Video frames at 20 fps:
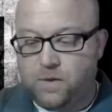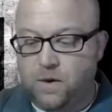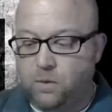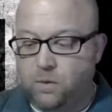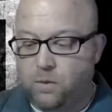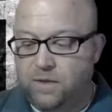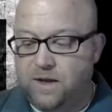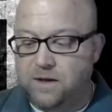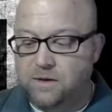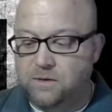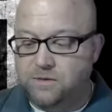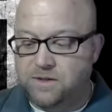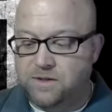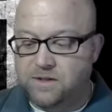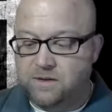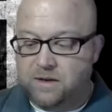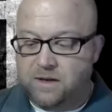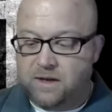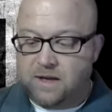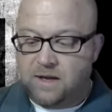with
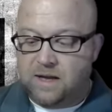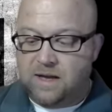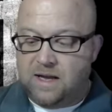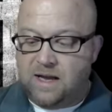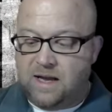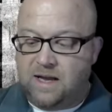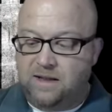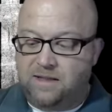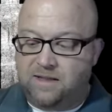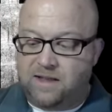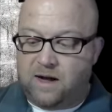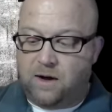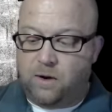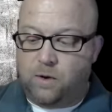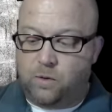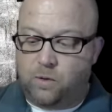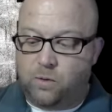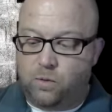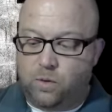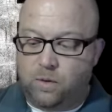those he
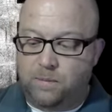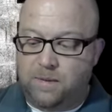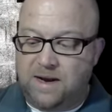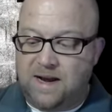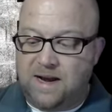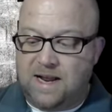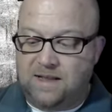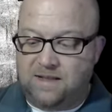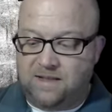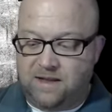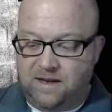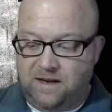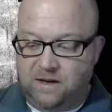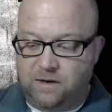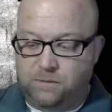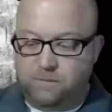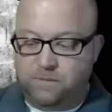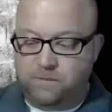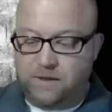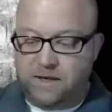thought were beneath
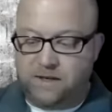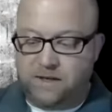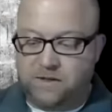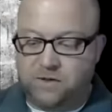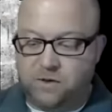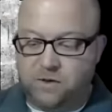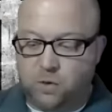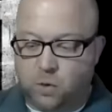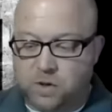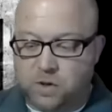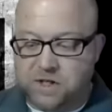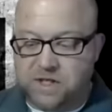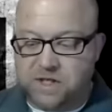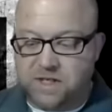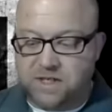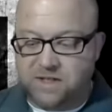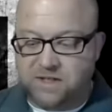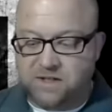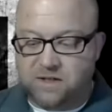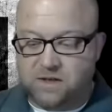him:
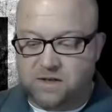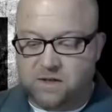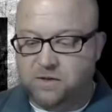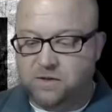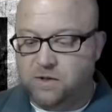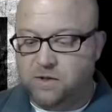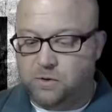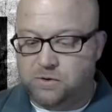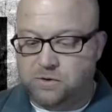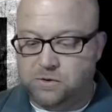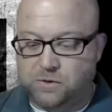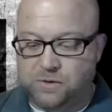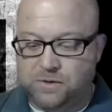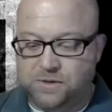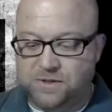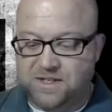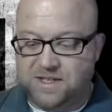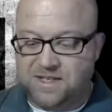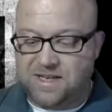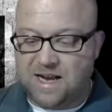extortionists,
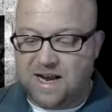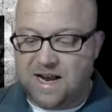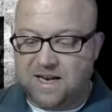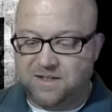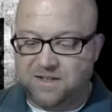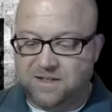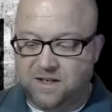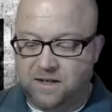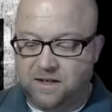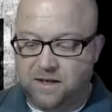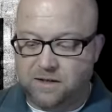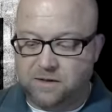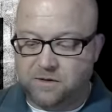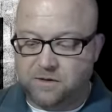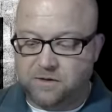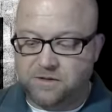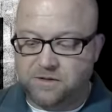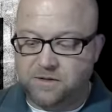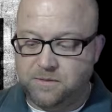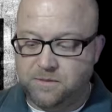adulterers, and tax
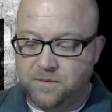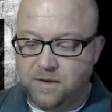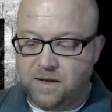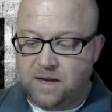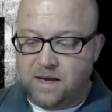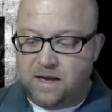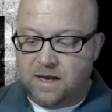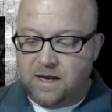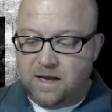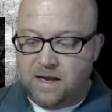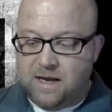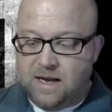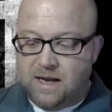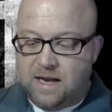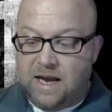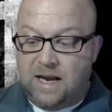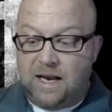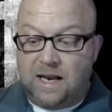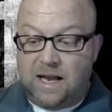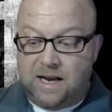collectors.
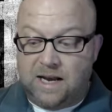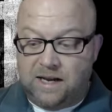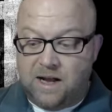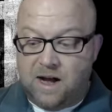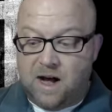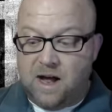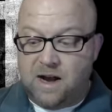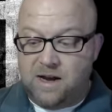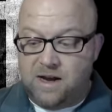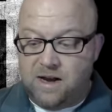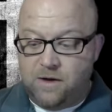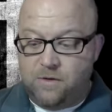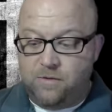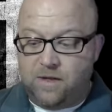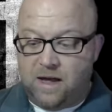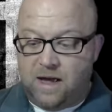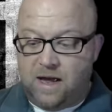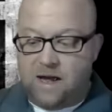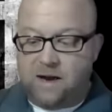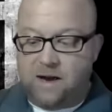He let God know
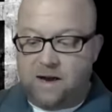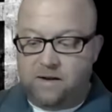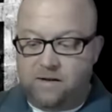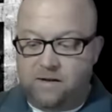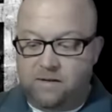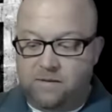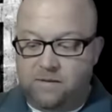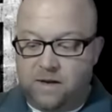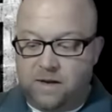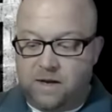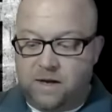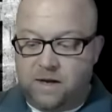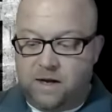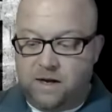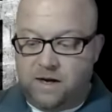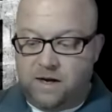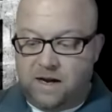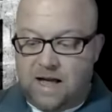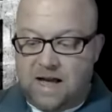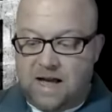that,
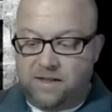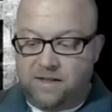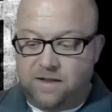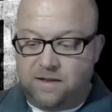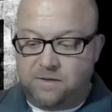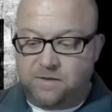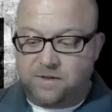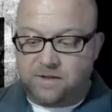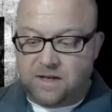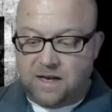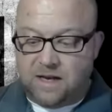unlike those